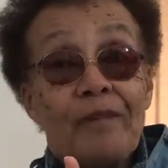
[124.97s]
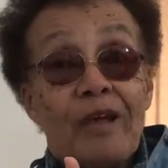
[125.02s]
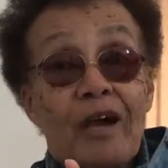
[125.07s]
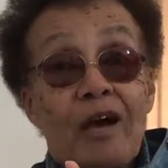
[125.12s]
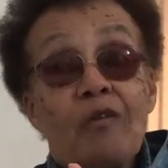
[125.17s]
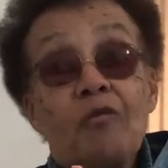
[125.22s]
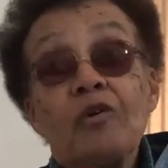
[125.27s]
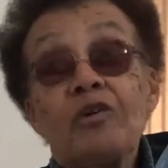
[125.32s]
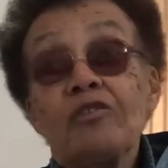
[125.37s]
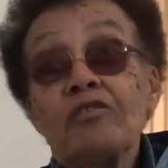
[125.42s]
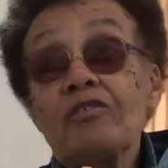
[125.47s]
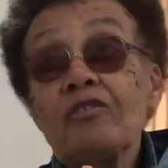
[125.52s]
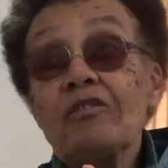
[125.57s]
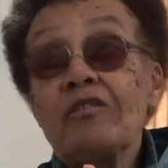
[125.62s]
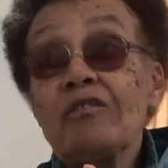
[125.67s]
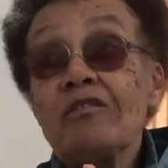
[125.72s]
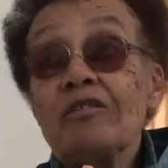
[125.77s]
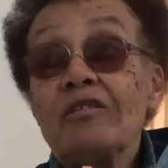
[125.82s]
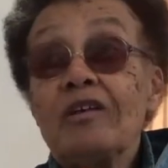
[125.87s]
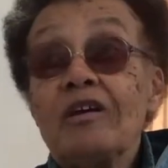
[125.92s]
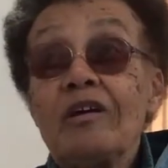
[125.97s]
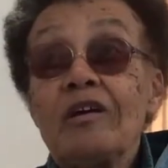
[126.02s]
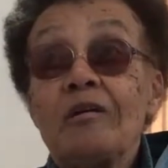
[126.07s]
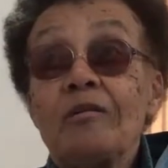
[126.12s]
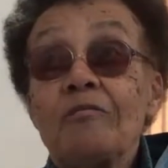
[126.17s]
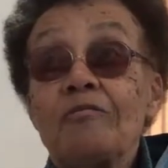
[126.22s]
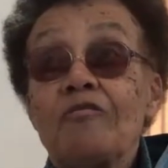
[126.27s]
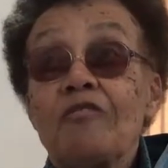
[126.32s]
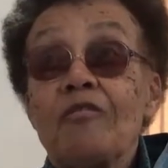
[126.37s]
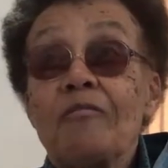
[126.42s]
I went to Notre
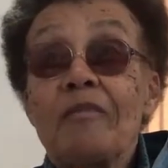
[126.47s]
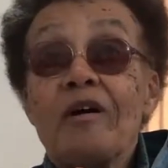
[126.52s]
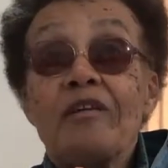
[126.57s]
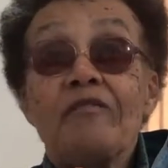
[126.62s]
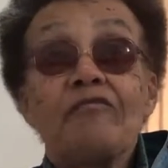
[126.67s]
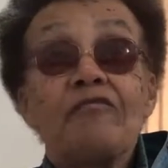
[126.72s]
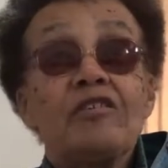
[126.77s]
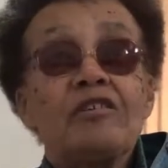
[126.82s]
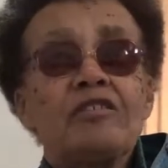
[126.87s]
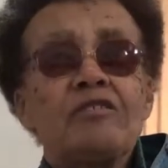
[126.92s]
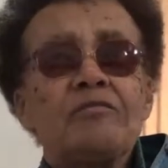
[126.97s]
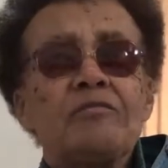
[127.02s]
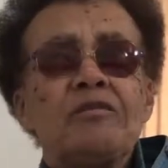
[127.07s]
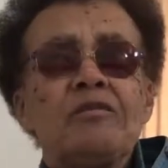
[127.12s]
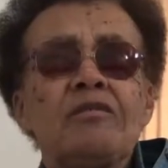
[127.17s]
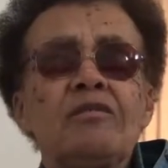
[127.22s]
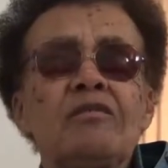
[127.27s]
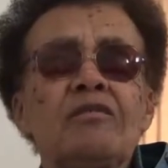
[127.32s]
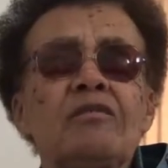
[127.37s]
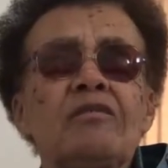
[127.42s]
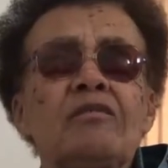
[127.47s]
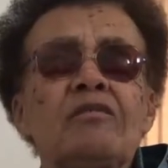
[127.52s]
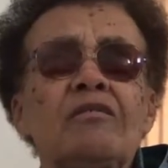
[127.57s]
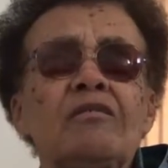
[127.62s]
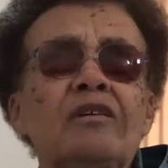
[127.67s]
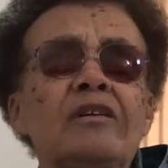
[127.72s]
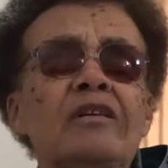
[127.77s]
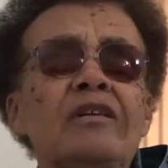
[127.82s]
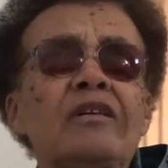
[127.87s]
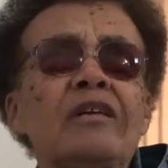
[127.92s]
Dame from my freshman
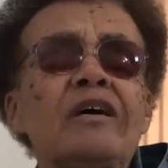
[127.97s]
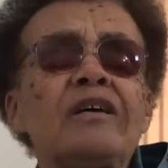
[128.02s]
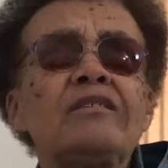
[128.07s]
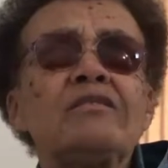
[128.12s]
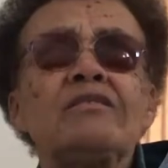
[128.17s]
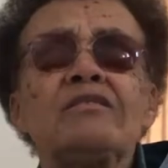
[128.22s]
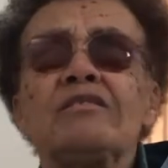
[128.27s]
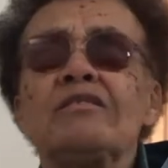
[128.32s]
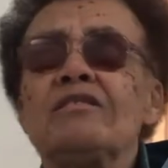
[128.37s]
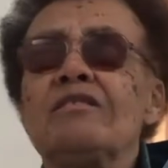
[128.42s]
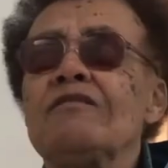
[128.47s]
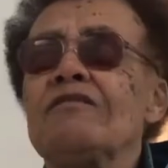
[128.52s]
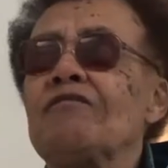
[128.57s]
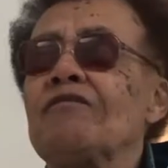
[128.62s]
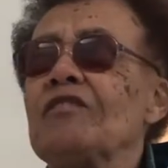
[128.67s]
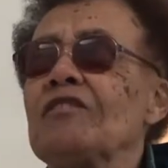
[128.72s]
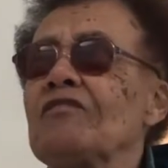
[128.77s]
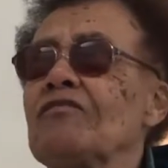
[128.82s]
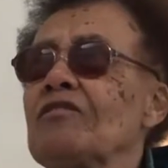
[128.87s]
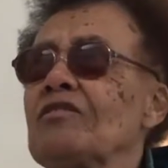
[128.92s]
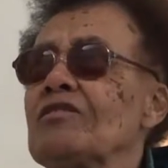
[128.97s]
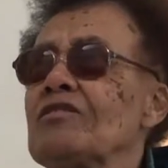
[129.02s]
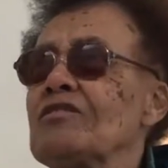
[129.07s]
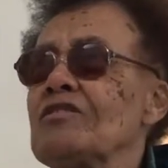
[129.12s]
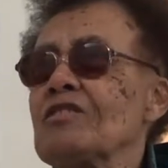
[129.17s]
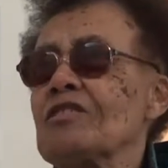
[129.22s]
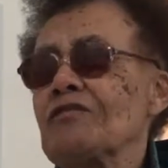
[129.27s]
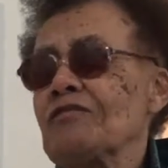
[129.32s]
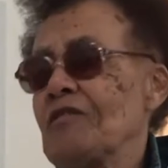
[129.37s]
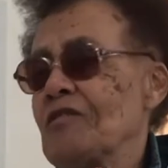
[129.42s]
year in
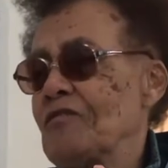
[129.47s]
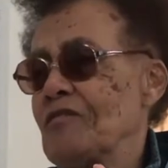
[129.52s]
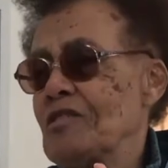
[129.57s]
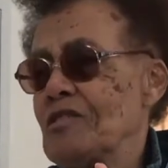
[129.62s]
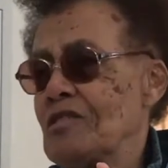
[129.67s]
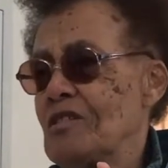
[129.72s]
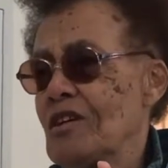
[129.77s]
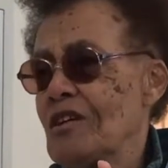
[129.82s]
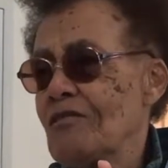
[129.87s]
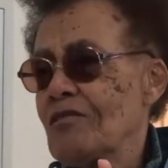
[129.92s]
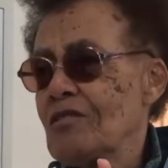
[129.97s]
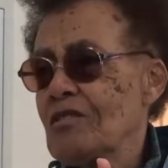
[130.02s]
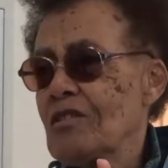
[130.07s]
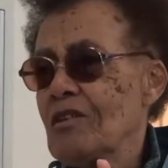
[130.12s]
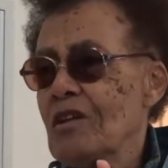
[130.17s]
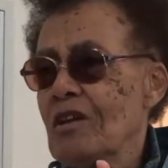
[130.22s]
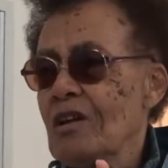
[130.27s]
1956-57